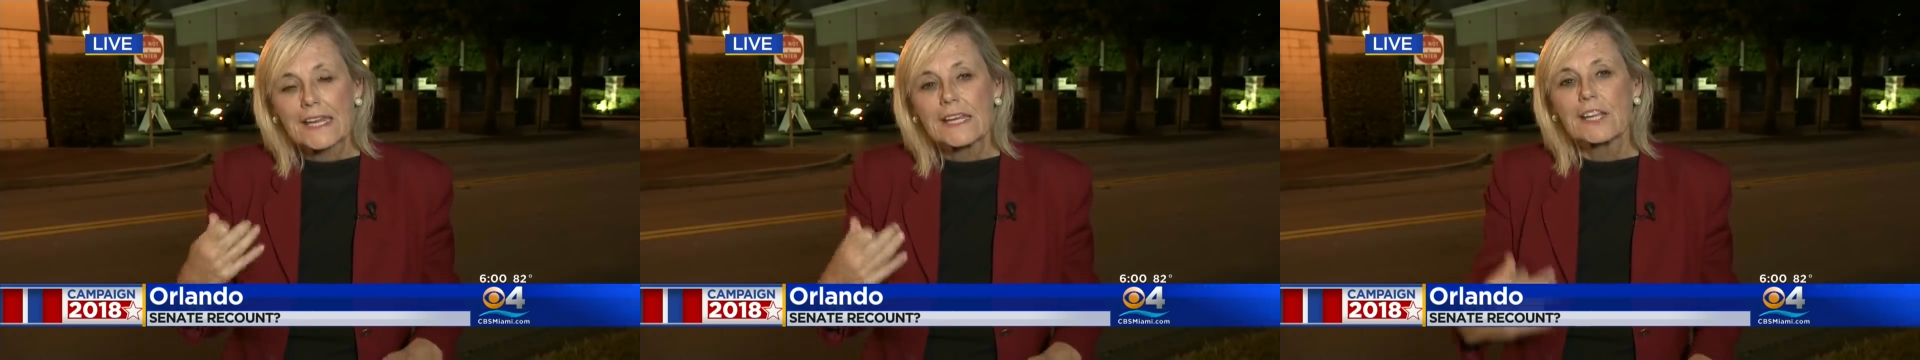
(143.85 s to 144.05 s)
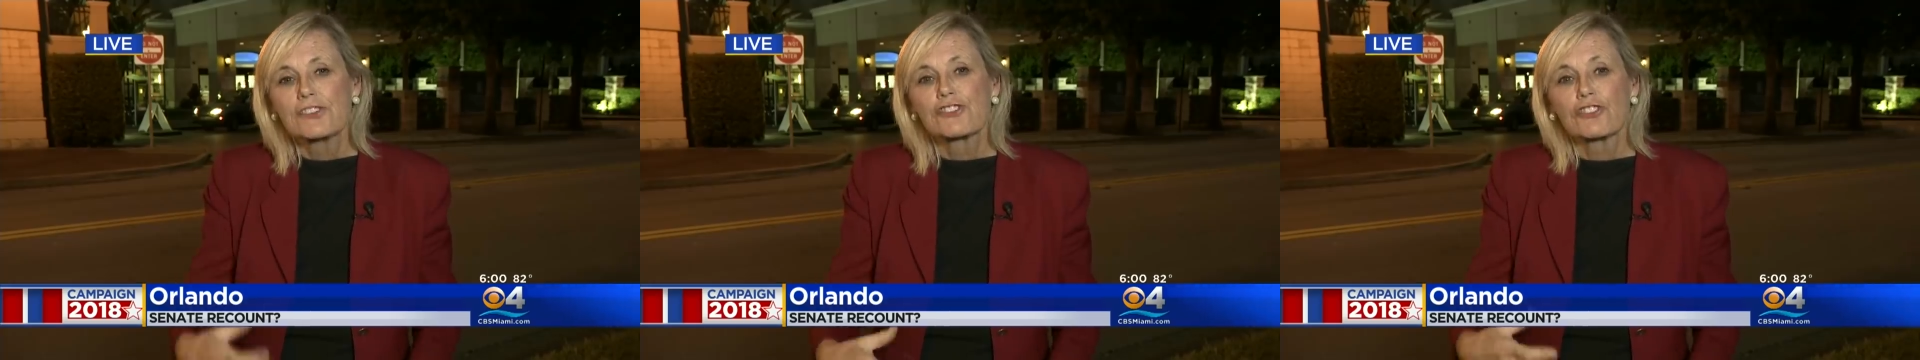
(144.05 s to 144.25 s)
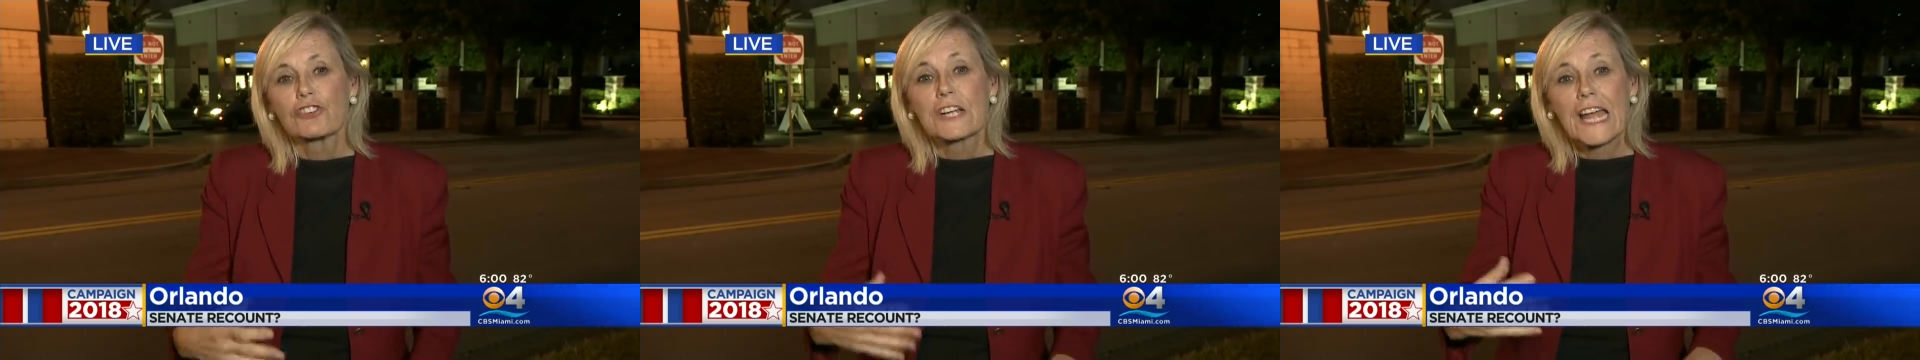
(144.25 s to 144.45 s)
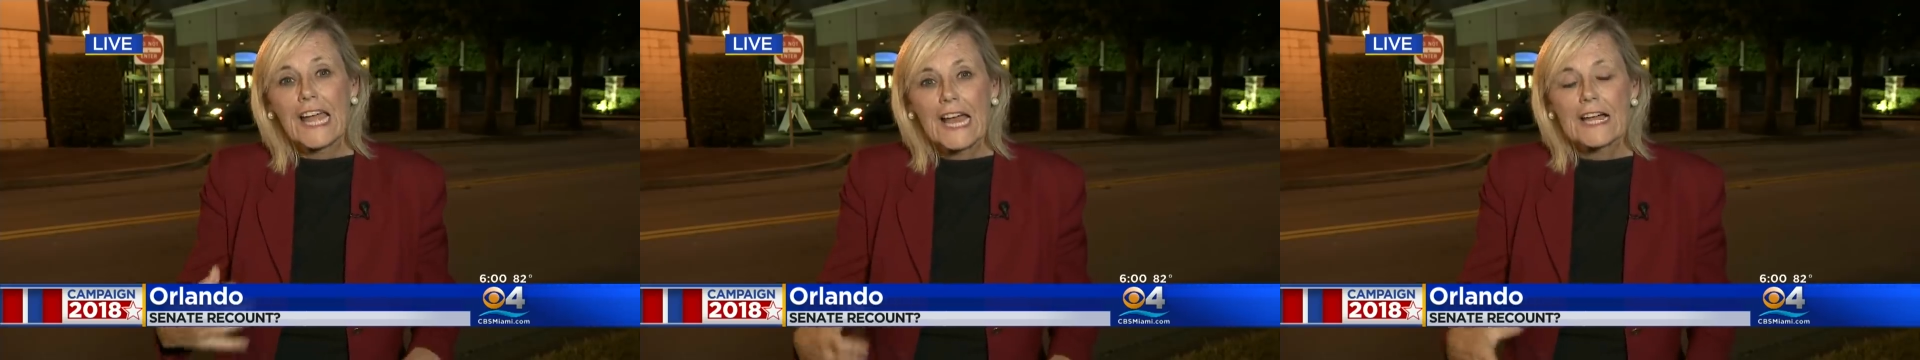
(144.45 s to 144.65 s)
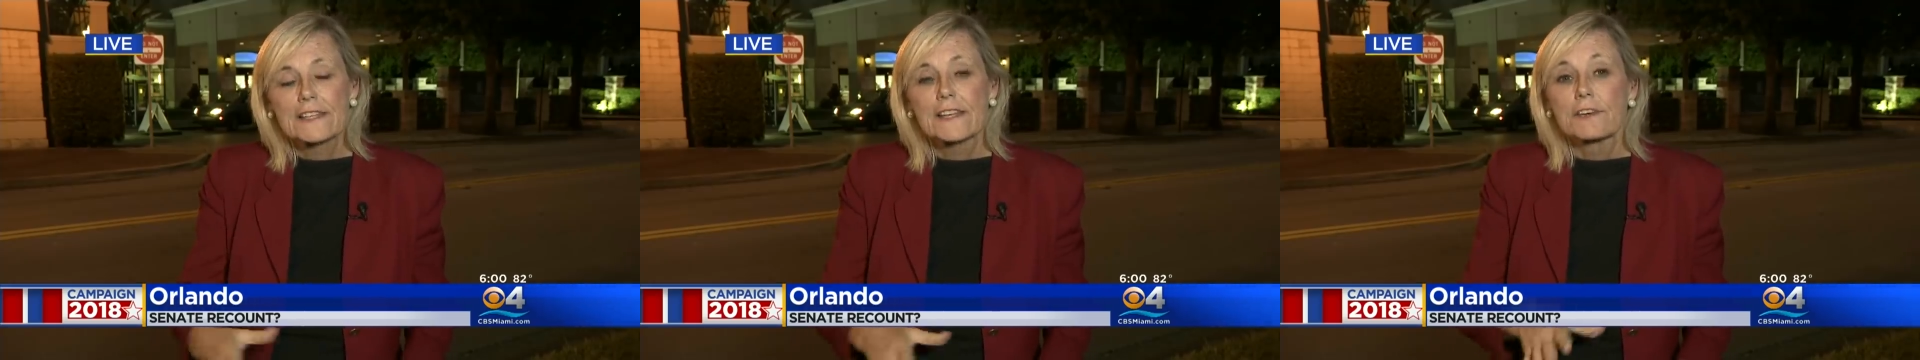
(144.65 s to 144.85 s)
initial
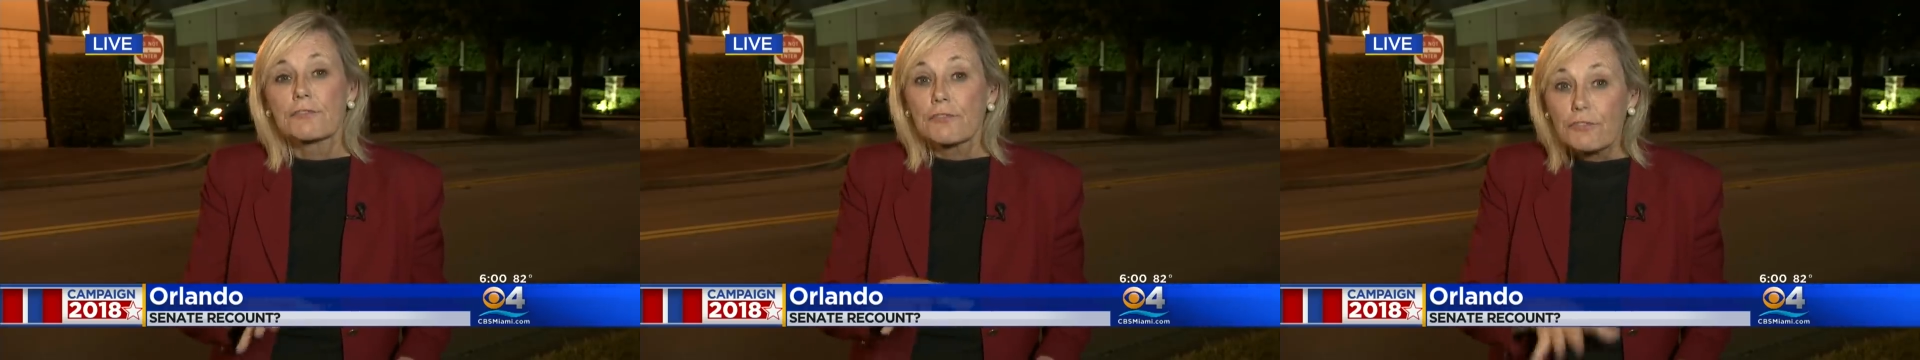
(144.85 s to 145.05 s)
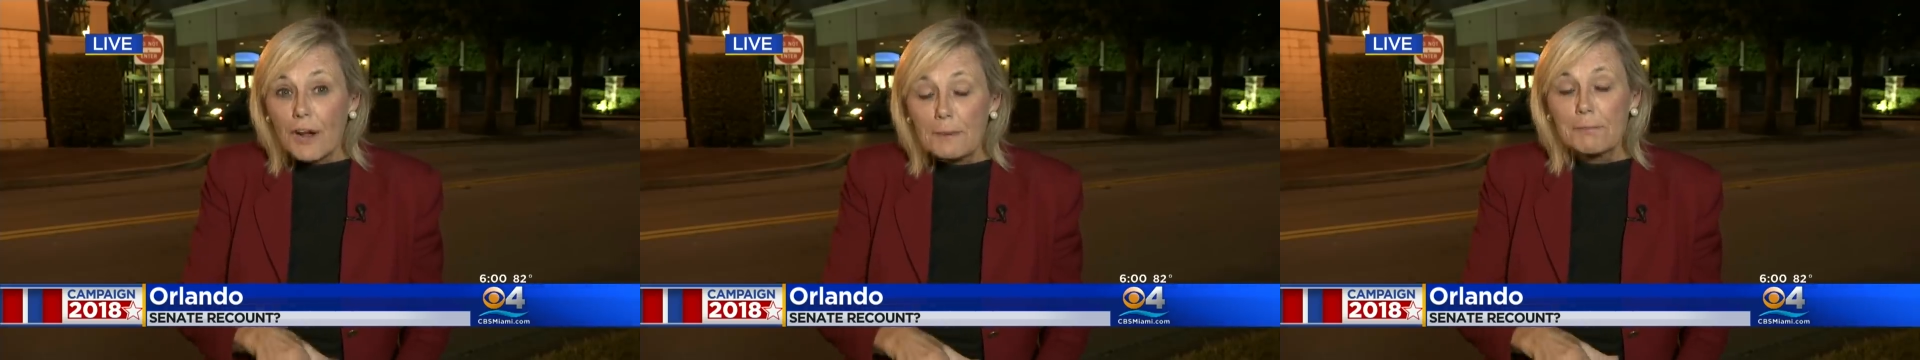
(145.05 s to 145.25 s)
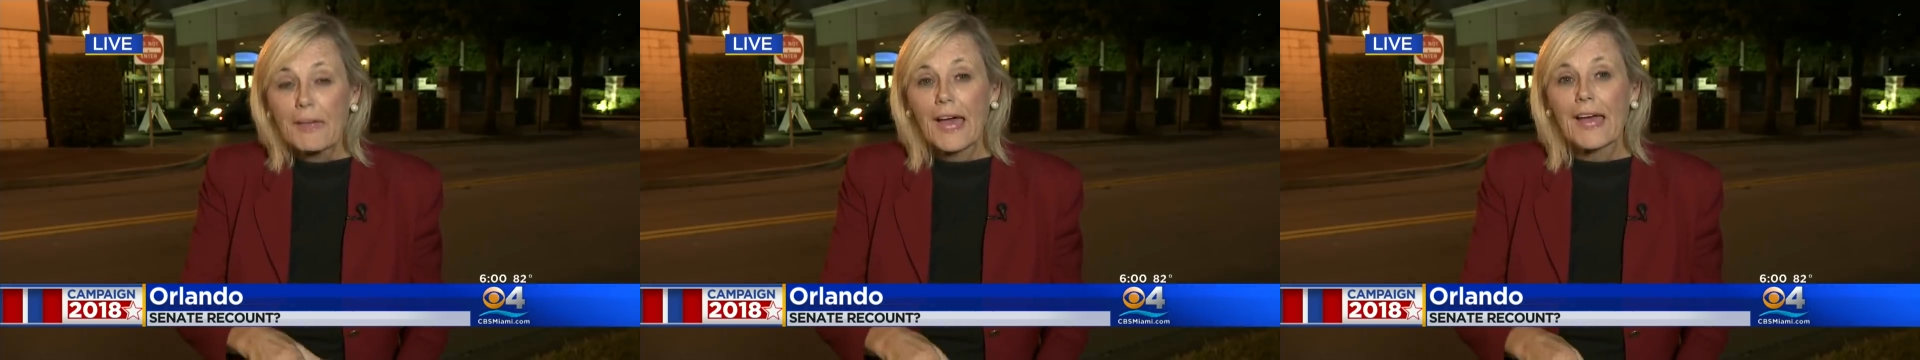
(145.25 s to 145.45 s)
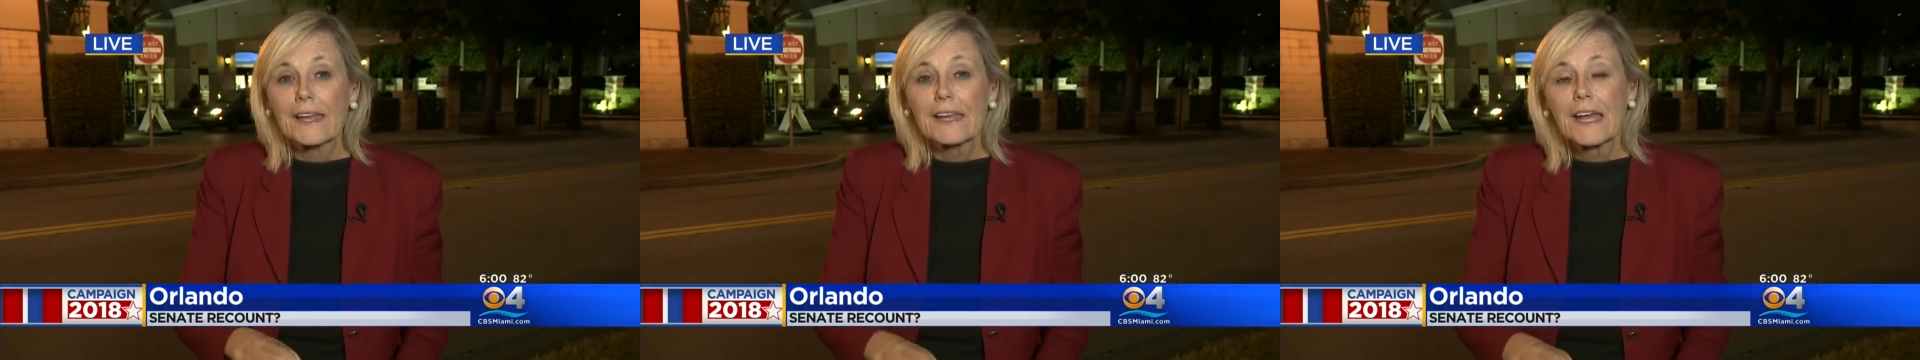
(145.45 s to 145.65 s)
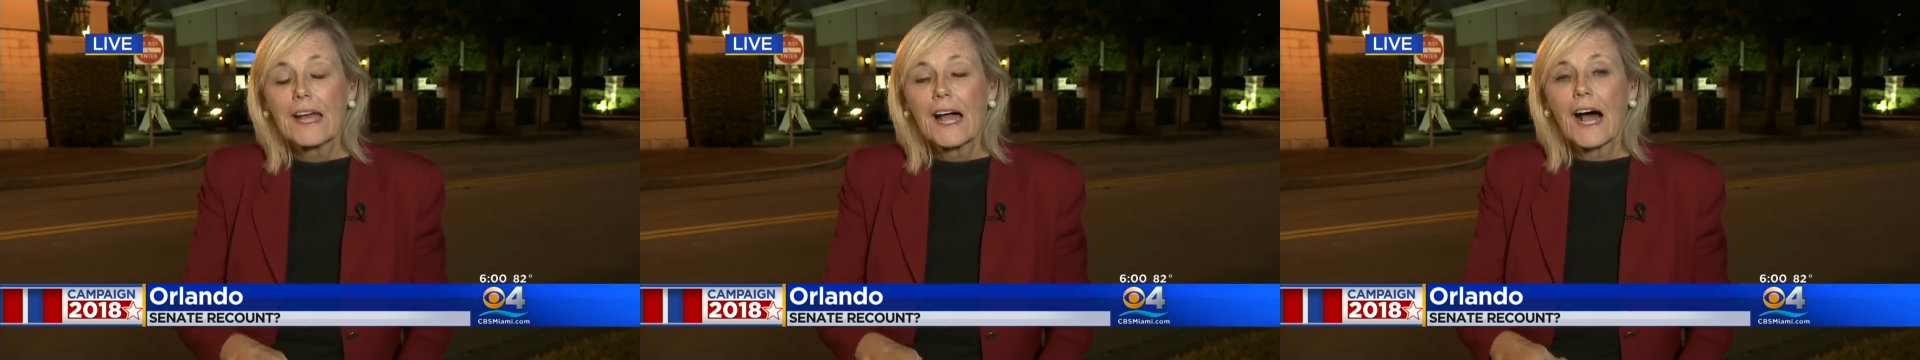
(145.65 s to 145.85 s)
count, and from that,